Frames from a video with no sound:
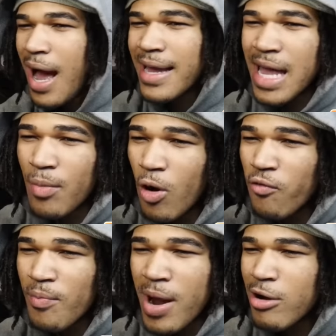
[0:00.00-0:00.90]
I came home
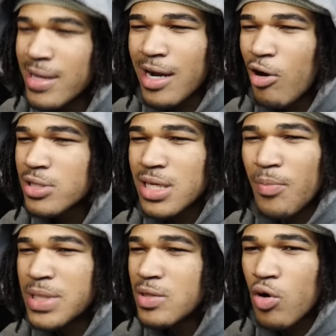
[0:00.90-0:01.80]
from Maryland cursing up
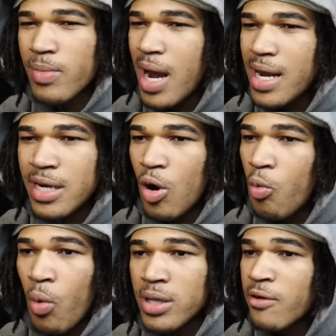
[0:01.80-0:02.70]
a storm. I ain't know
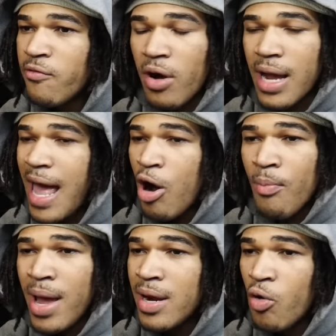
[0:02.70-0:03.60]
what the fuck hell
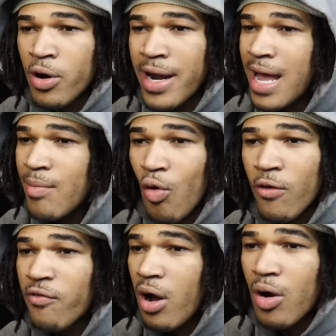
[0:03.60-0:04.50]
meant or damn or
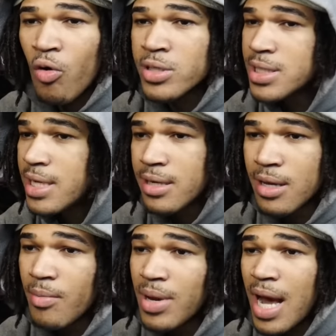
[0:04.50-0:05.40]
fuck or shit,
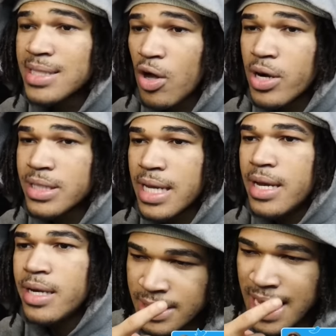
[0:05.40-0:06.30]
but I started saying it.